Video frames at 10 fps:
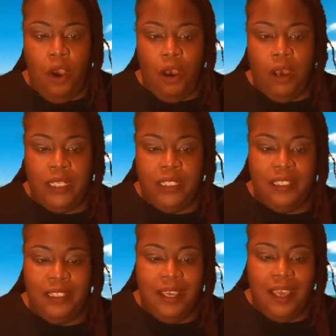
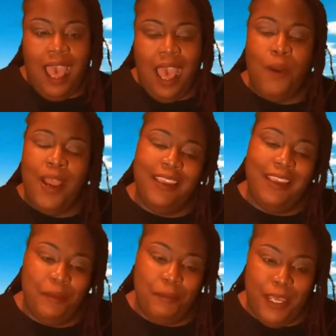on how I
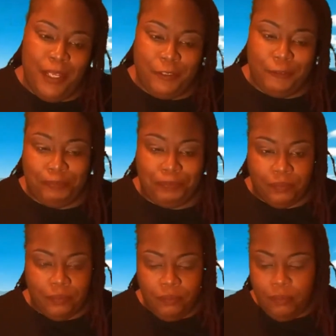could get better.
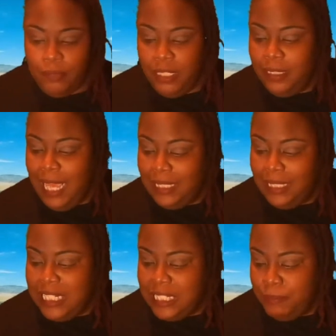That
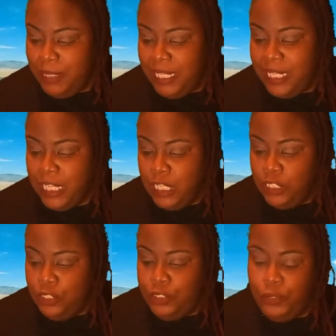leads me
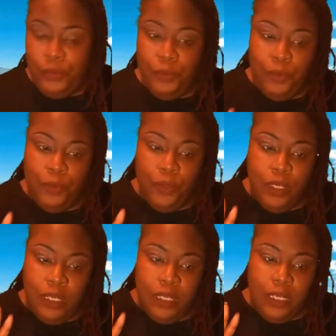to
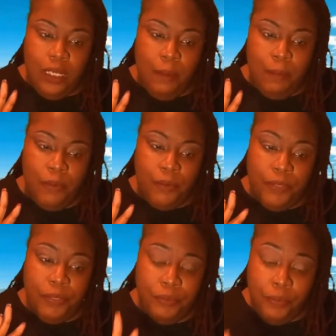number
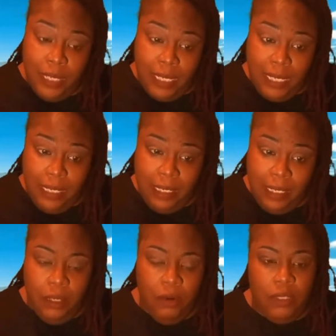3
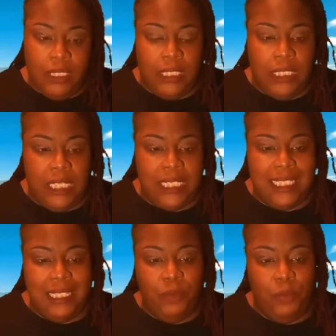on the
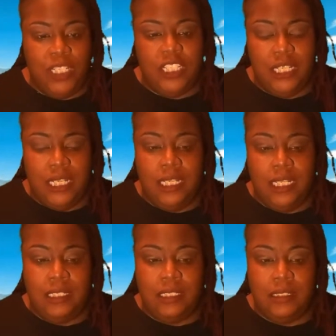list, which
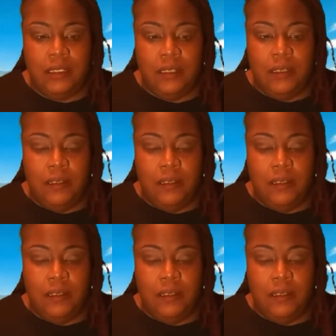is